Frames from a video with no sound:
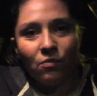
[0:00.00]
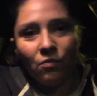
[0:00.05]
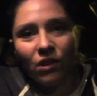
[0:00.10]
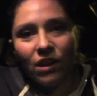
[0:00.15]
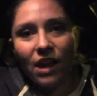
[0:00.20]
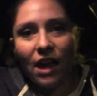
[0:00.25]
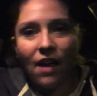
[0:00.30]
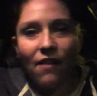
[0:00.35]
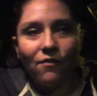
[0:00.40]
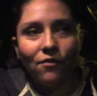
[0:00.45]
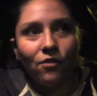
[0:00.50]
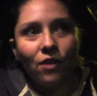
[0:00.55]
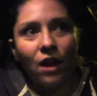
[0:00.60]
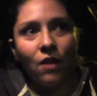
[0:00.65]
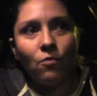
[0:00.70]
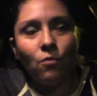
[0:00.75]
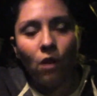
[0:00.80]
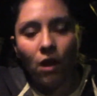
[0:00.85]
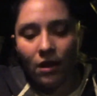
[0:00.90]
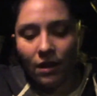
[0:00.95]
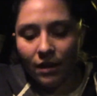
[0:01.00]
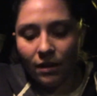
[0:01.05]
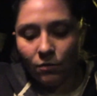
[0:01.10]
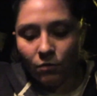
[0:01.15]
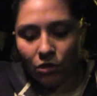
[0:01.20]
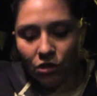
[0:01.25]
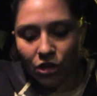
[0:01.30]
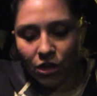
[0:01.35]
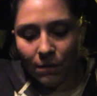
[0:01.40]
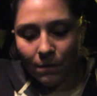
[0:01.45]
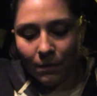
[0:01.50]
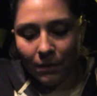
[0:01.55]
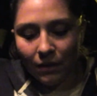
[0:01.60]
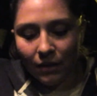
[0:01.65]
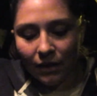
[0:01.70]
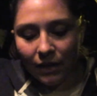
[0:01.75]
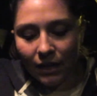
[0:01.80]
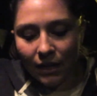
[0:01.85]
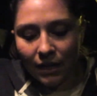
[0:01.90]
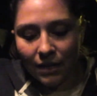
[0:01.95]
whenever I wanted, which
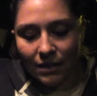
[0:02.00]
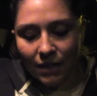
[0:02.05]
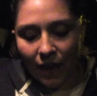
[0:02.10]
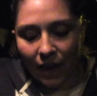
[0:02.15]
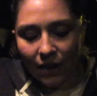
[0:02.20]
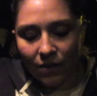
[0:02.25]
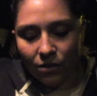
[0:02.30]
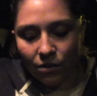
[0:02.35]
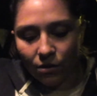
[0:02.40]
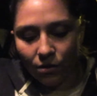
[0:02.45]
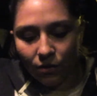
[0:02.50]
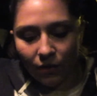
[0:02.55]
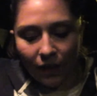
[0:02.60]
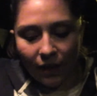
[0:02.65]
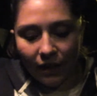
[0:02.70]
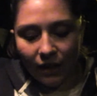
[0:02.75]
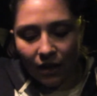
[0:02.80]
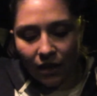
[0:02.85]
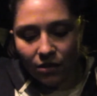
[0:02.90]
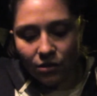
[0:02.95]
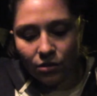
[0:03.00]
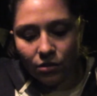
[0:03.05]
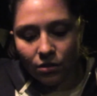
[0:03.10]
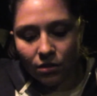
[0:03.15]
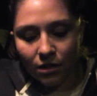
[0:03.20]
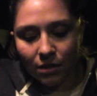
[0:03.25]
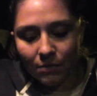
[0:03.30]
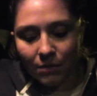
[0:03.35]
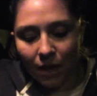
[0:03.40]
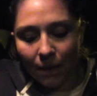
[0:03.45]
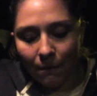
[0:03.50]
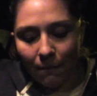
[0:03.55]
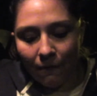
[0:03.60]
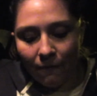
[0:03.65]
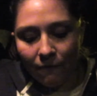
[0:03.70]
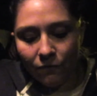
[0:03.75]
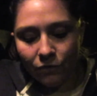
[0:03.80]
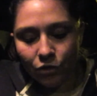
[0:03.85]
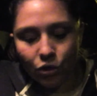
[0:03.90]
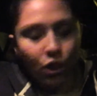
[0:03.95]
typically is either like some type
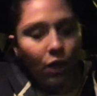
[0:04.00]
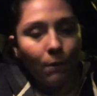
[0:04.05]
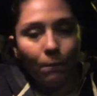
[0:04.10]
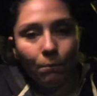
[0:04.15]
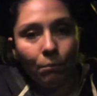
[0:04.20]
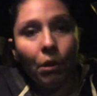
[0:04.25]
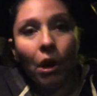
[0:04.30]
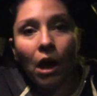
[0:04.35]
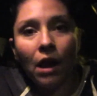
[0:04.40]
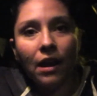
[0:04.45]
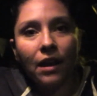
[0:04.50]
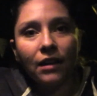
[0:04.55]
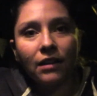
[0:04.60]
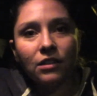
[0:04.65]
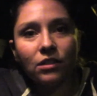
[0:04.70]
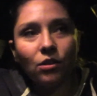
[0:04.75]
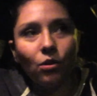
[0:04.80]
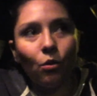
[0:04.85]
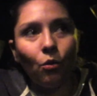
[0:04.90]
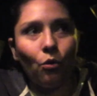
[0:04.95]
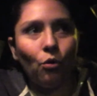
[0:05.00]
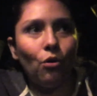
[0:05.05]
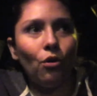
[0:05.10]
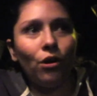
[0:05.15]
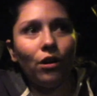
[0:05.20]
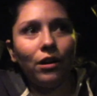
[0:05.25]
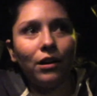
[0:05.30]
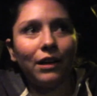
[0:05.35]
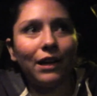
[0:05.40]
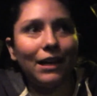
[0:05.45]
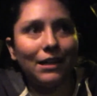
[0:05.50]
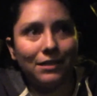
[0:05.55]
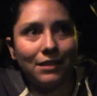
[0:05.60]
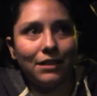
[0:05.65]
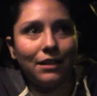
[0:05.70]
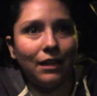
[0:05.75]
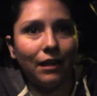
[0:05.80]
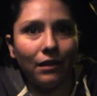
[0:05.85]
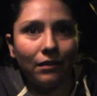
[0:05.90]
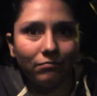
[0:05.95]
of chip product or
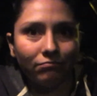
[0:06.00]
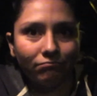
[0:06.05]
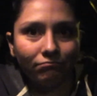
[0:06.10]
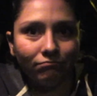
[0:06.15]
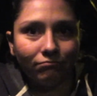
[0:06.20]
quesadilla.